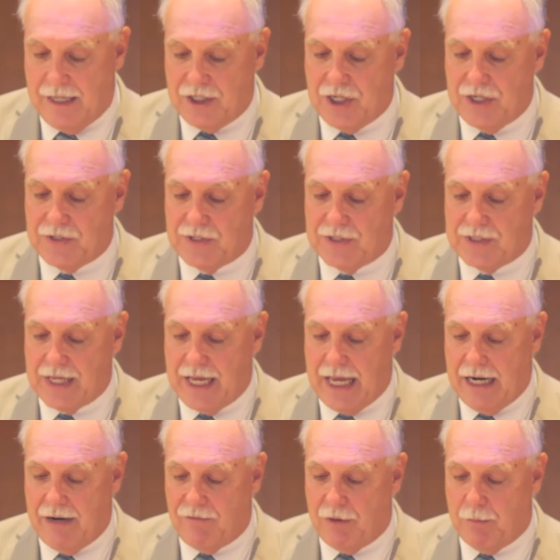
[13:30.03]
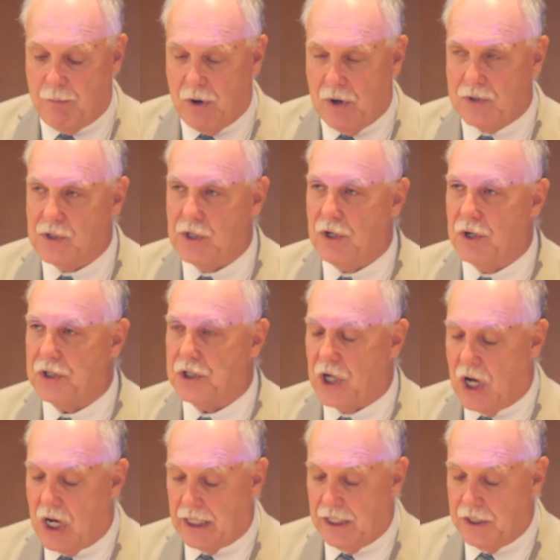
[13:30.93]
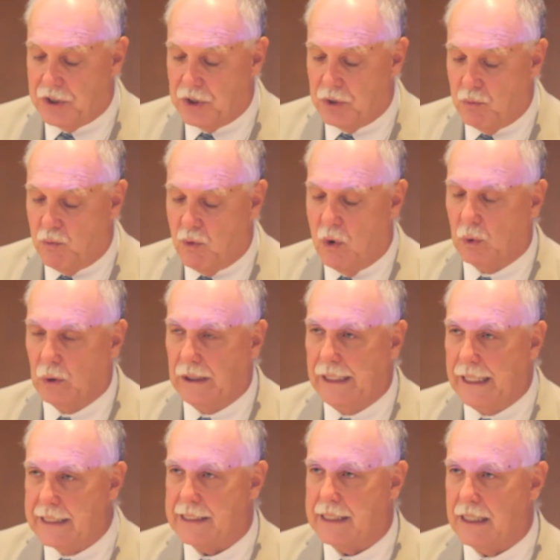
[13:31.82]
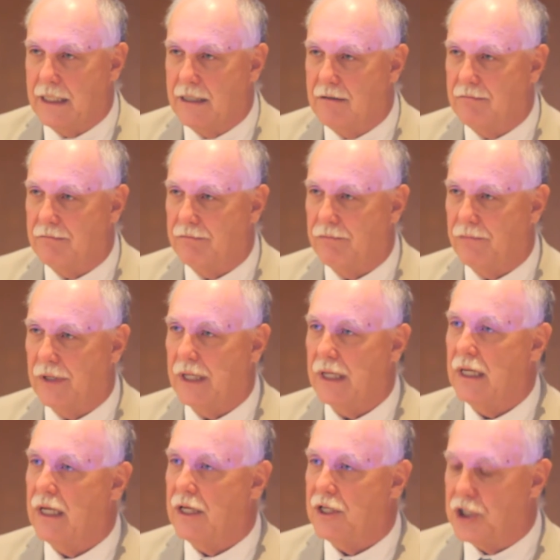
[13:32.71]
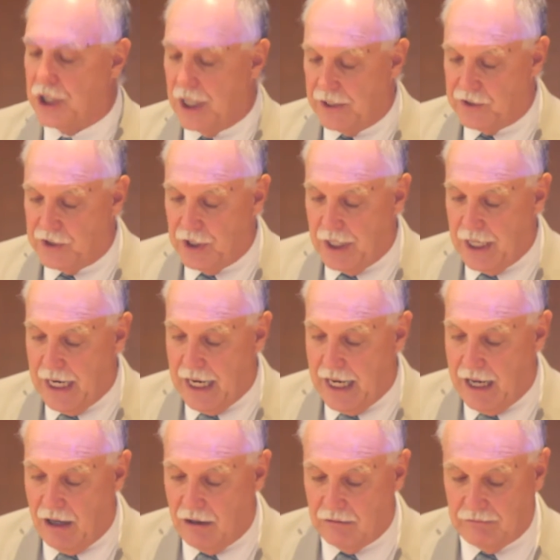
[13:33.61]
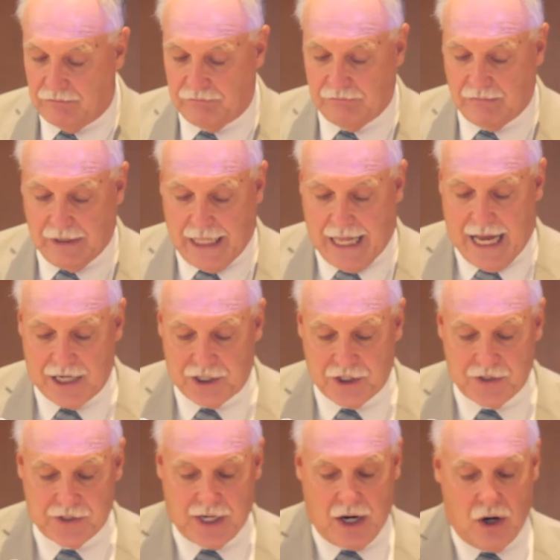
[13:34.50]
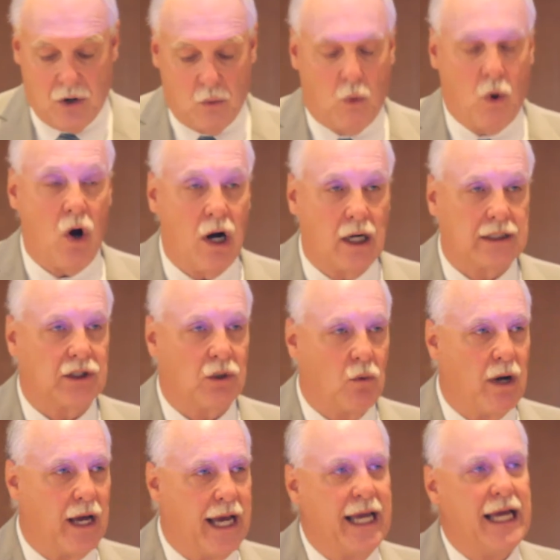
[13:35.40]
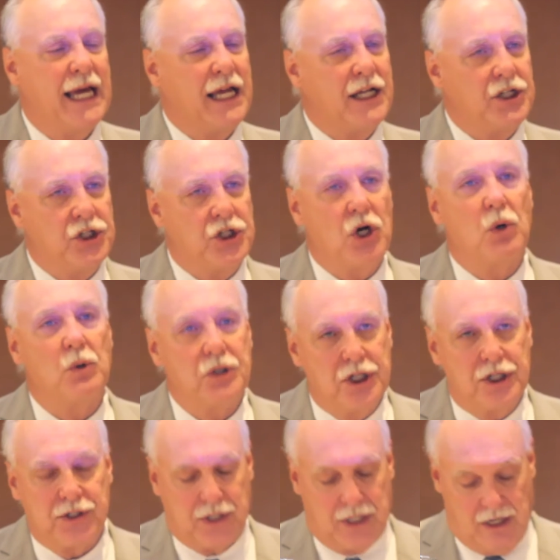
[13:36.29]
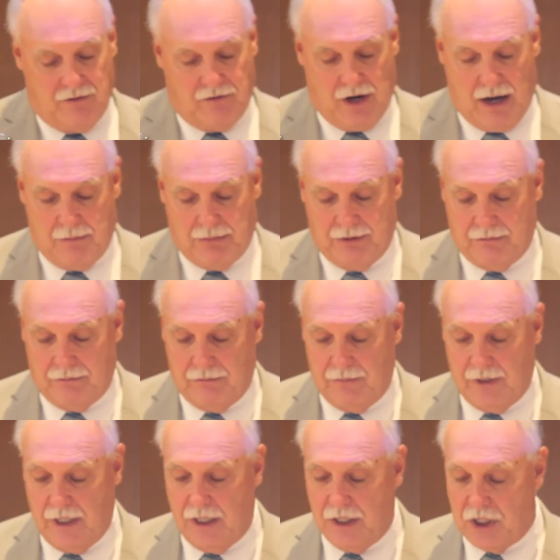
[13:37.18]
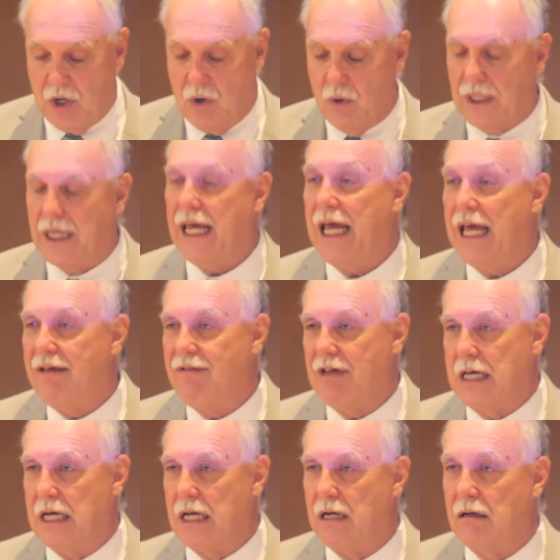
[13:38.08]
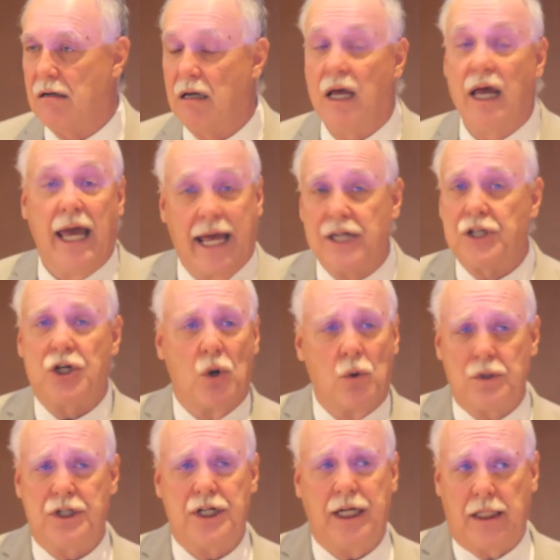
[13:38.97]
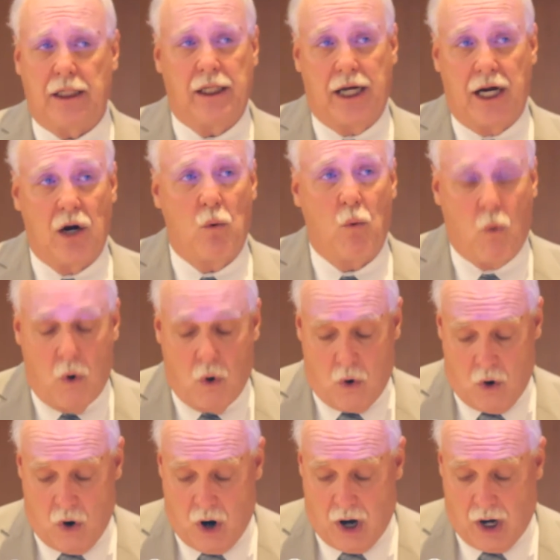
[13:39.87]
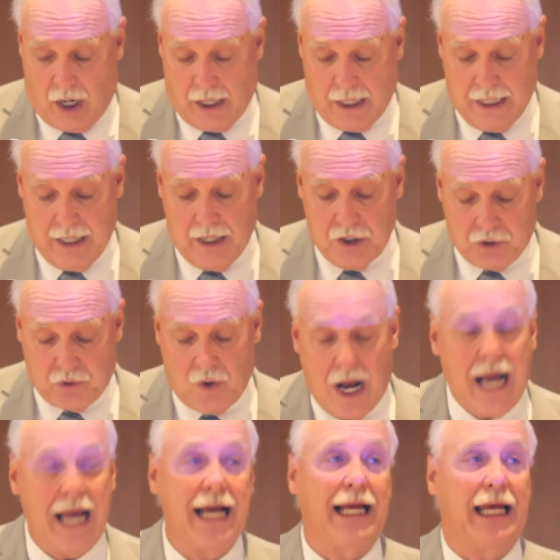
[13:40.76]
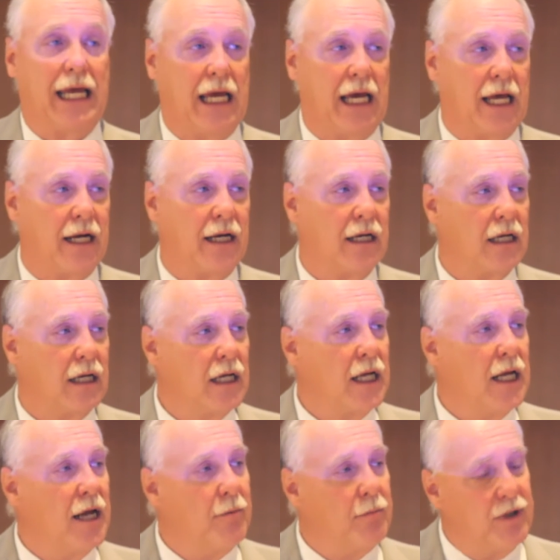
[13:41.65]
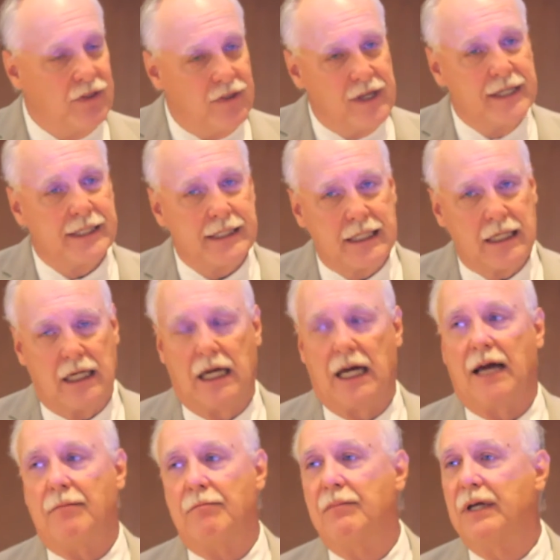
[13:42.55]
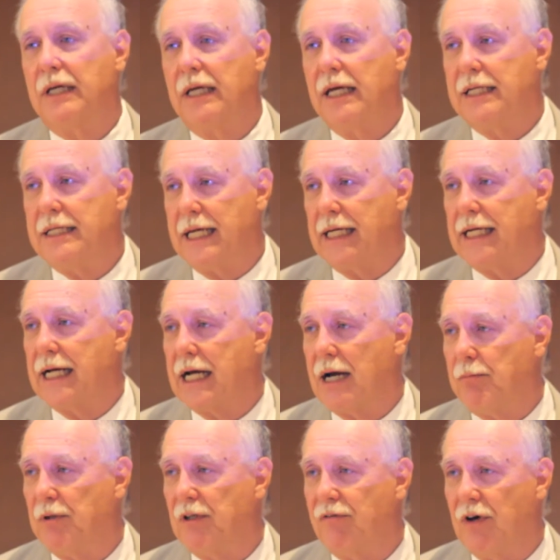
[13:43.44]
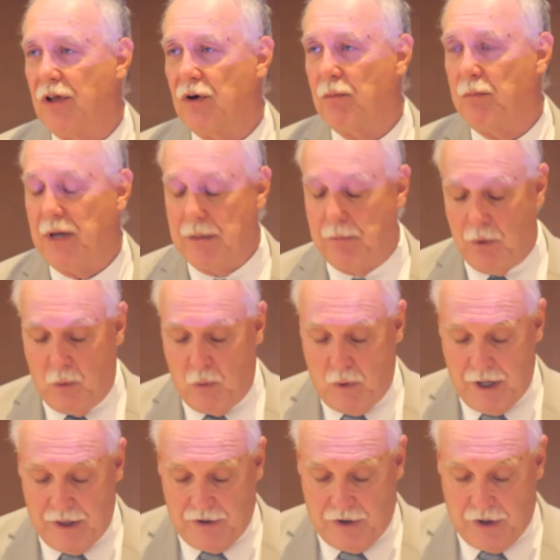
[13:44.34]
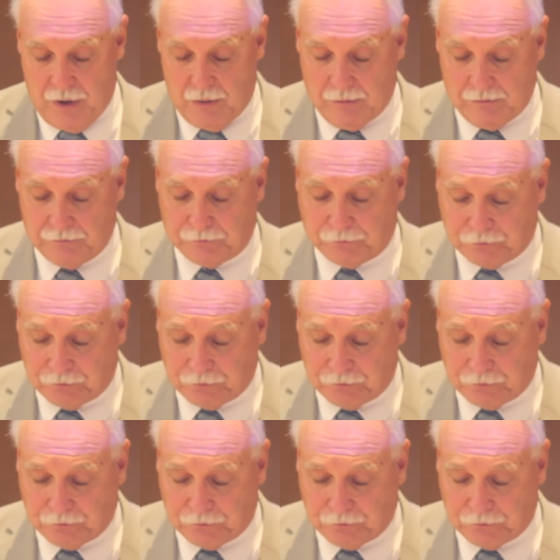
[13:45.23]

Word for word: Jesus said, if the person you're talking to won't listen, shuts you down, lashes out, walks away, don't just give up. Don't cave in, and don't declare war. Try again, but this time, take a couple of other people with you.